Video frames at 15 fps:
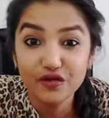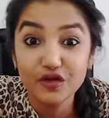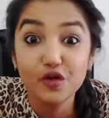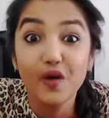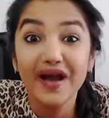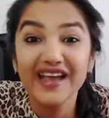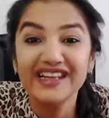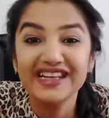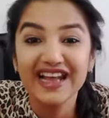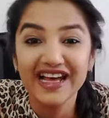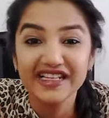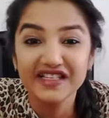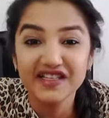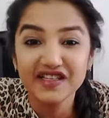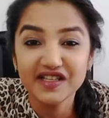You're
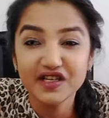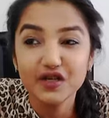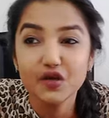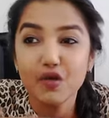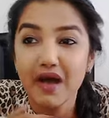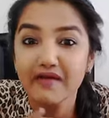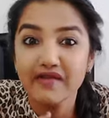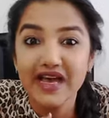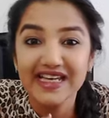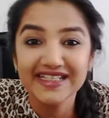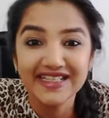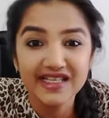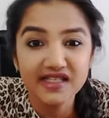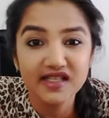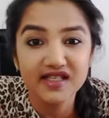enlightened. You have
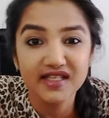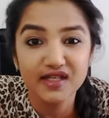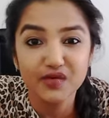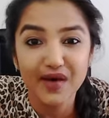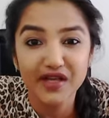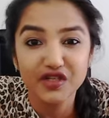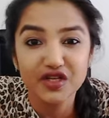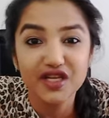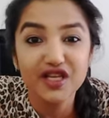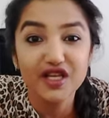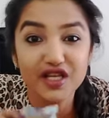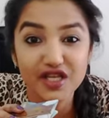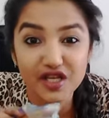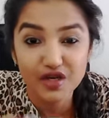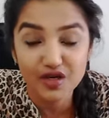assessed the situation.
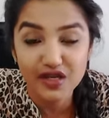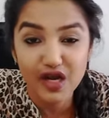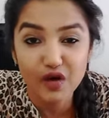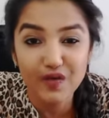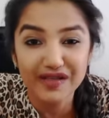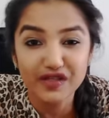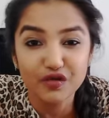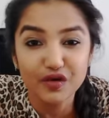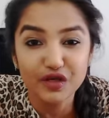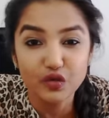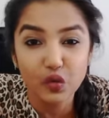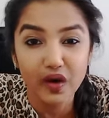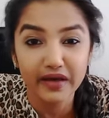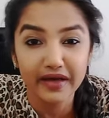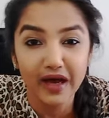You know it's going to
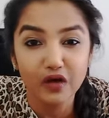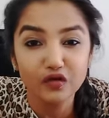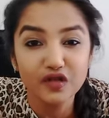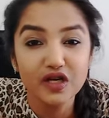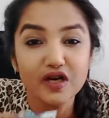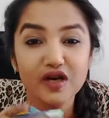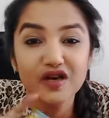work out.